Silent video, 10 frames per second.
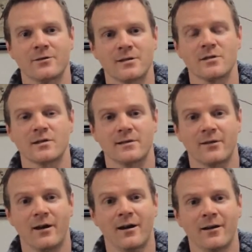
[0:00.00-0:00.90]
such a
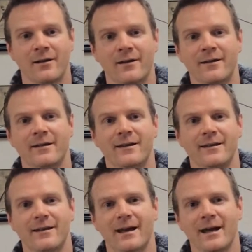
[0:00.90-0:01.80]
strong
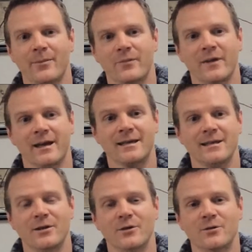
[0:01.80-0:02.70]
thing to
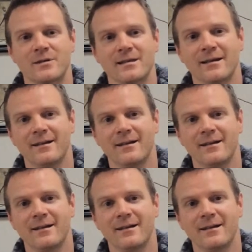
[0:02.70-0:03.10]
use.